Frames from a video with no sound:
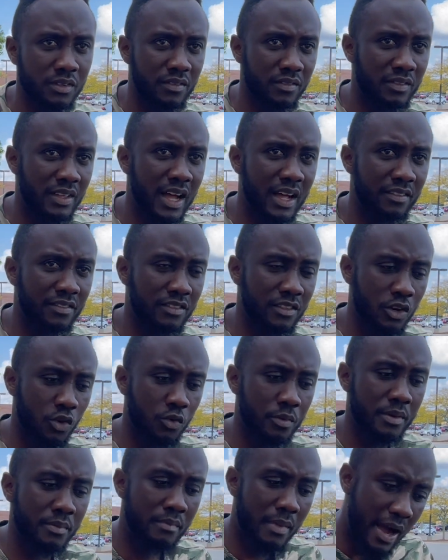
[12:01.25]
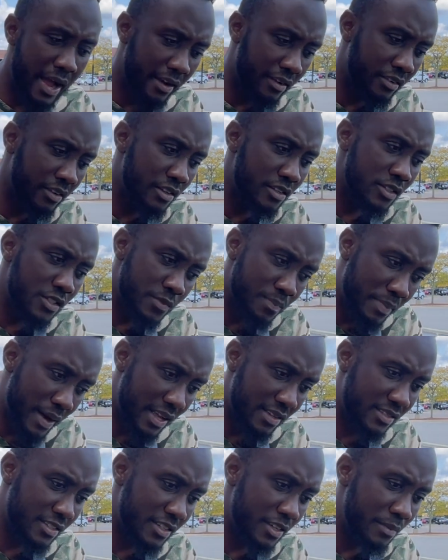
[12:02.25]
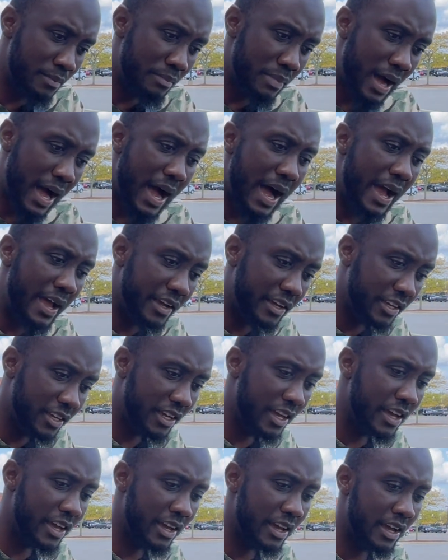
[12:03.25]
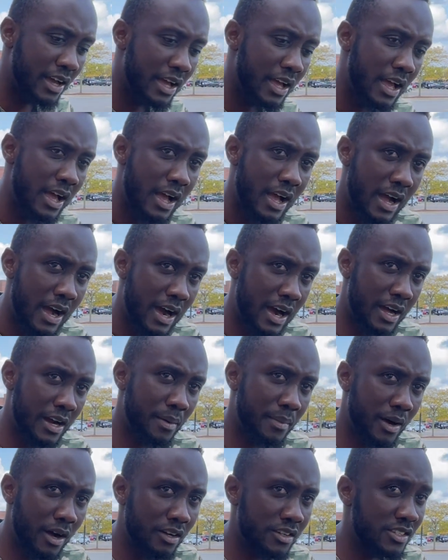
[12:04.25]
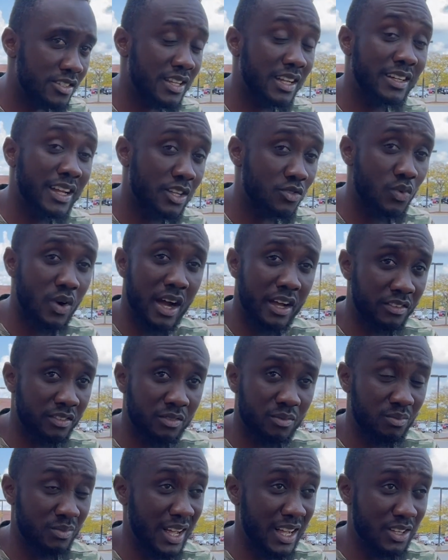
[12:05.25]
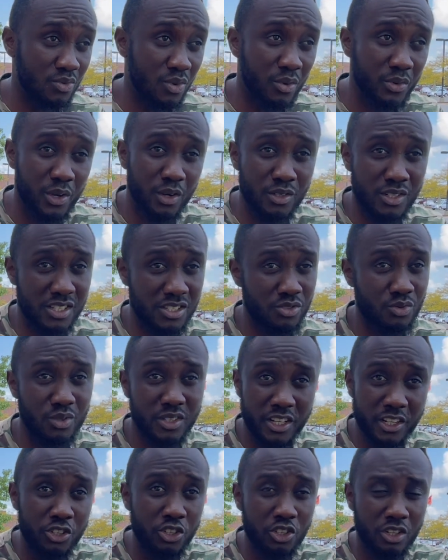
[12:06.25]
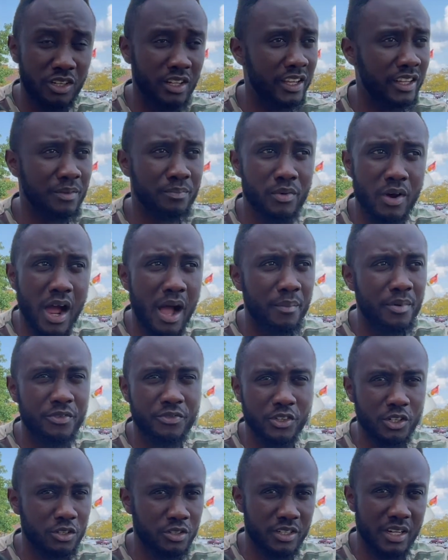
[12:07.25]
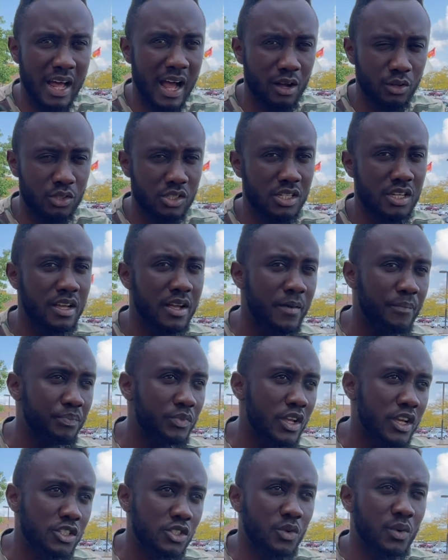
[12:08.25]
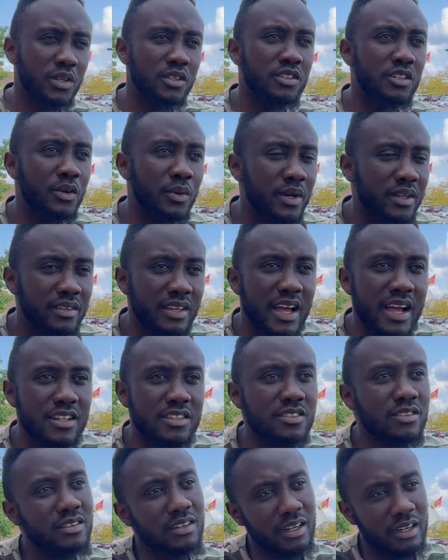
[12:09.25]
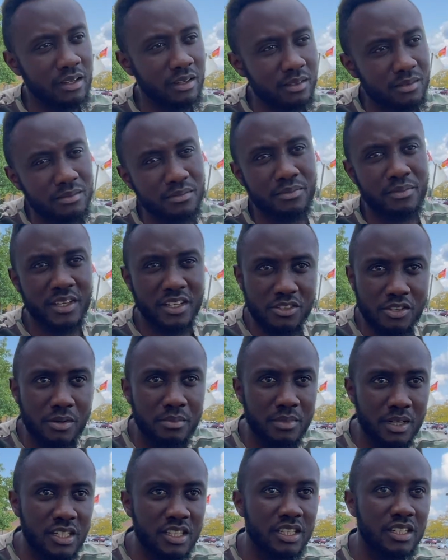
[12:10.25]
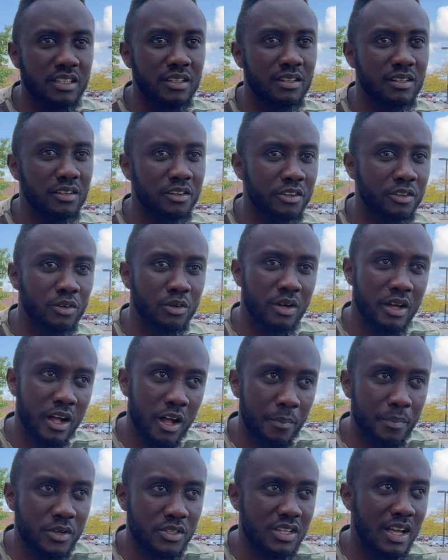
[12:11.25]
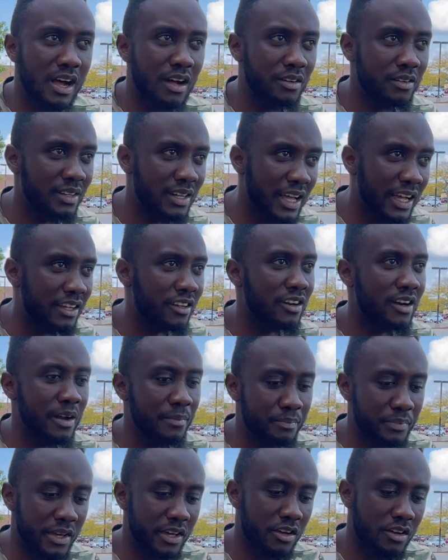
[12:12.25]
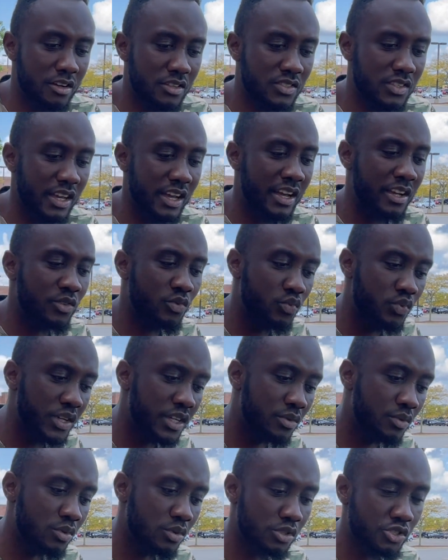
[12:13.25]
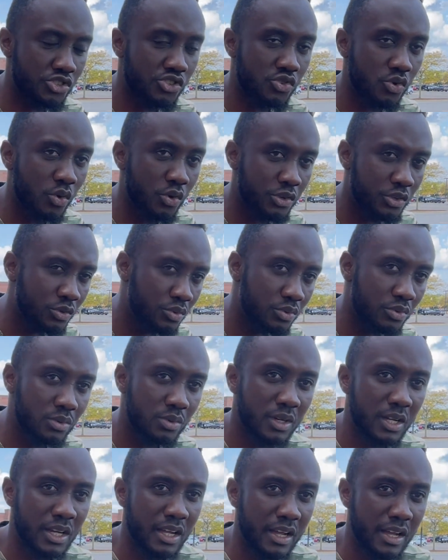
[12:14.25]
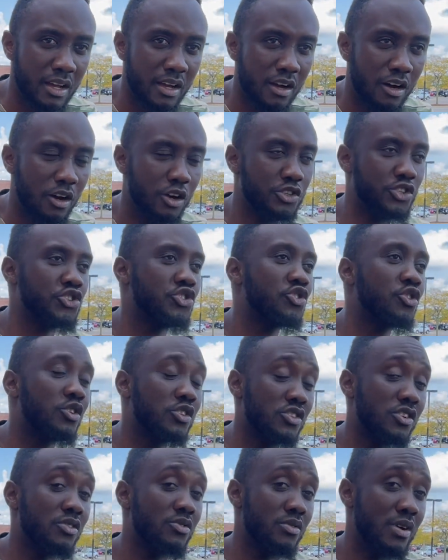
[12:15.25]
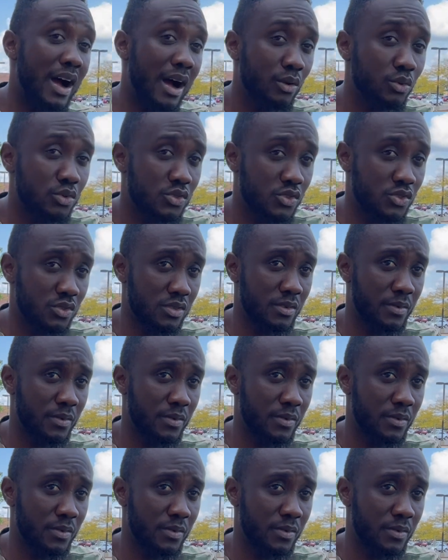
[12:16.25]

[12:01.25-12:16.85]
that there will be migrants passing by here at about this time. That's what we understood. They probably figured it out. So they were there to make some money, help us out. They were like, all right, pay us, and we would show you a shorter route.